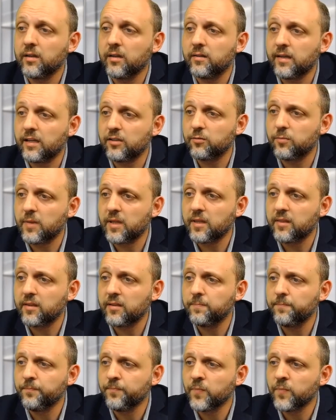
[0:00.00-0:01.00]
test
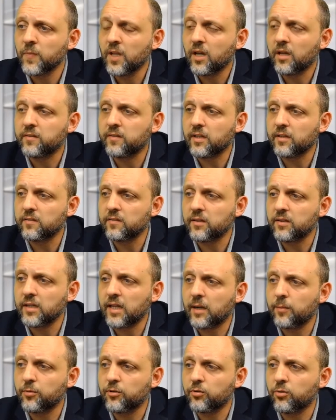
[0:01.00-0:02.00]
method. A testing
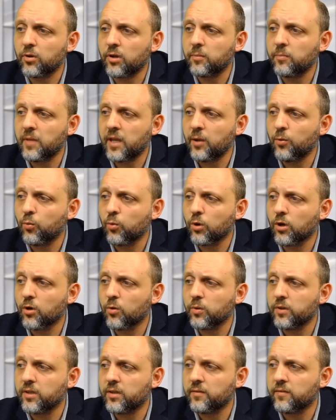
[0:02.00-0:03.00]
laboratory may work
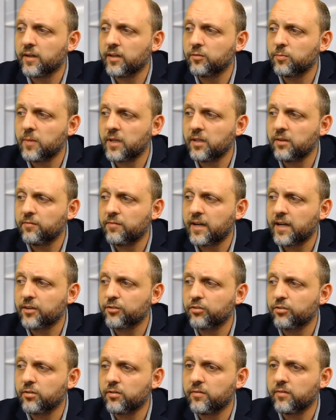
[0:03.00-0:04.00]
with a device
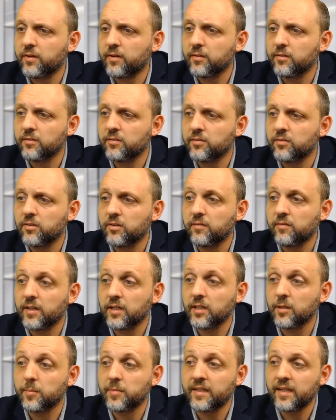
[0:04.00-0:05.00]
manufacturer to
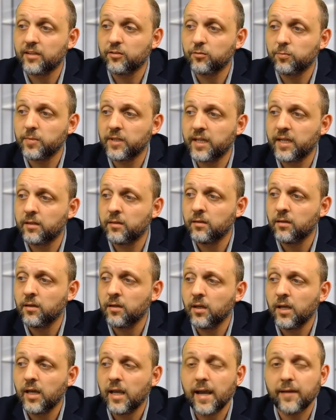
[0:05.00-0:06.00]
develop a test plan.
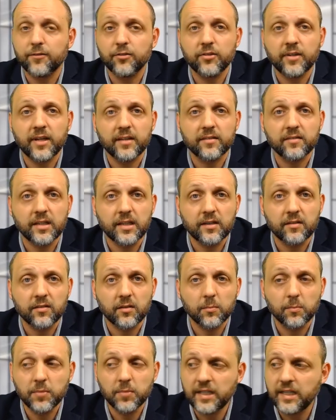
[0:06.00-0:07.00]
After testing is
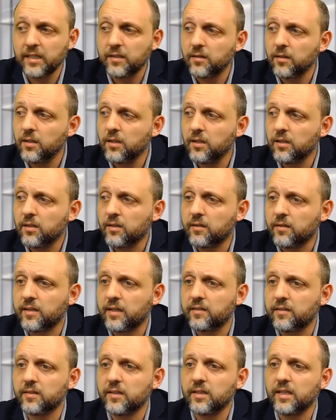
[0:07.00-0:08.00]
complete, the
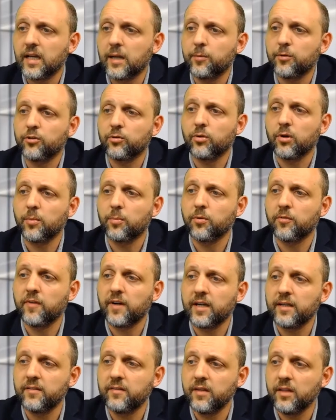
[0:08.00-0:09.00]
testing laboratory
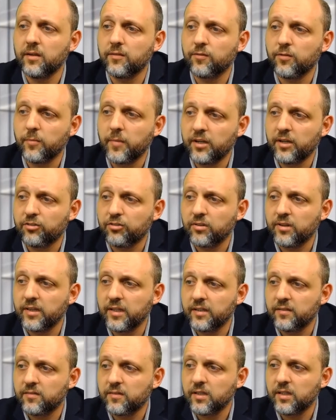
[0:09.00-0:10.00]
provides the information
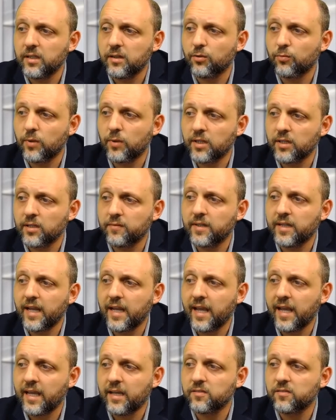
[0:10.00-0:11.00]
listed in the relevant
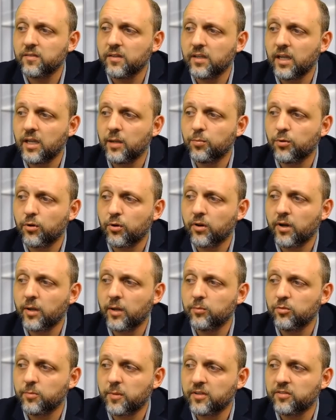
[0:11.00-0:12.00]
ASCA program
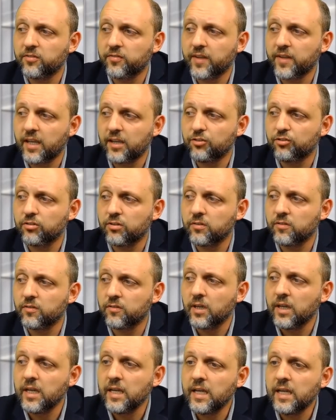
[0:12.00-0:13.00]
specifications,
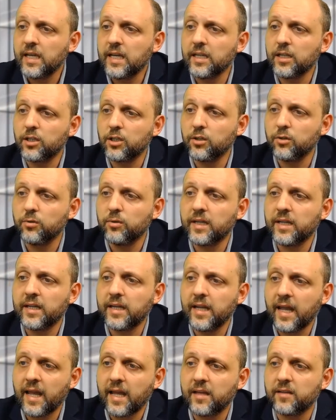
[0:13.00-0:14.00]
including an
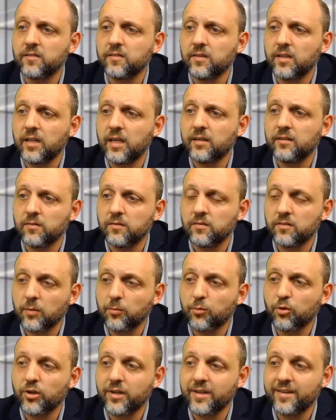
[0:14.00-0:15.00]
ASCA
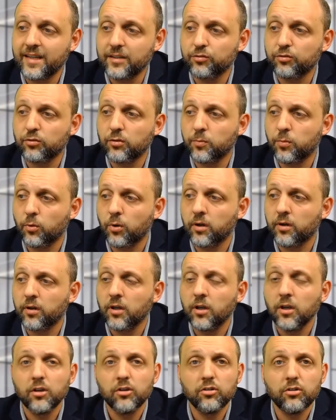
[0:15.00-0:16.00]
summary test report,
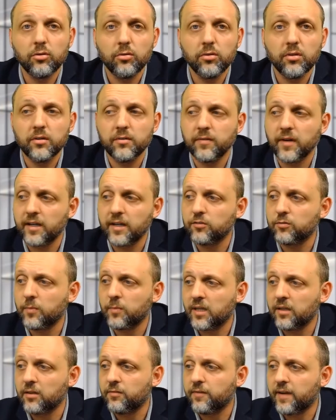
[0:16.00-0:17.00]
to the device
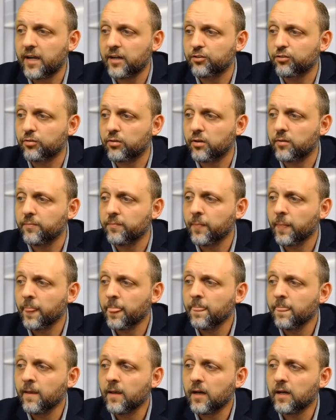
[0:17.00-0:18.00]
manufacturer.
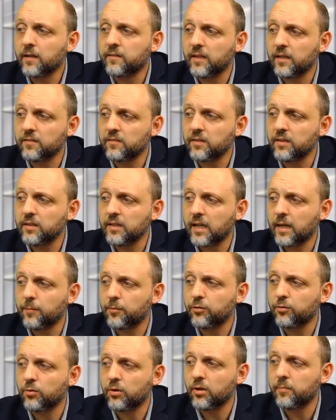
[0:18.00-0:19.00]
A testing
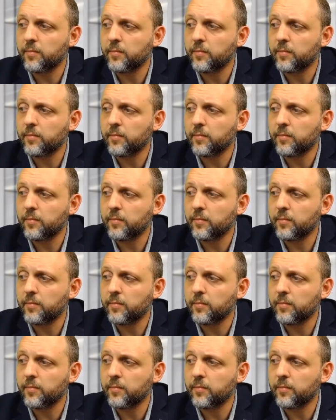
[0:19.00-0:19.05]
laboratory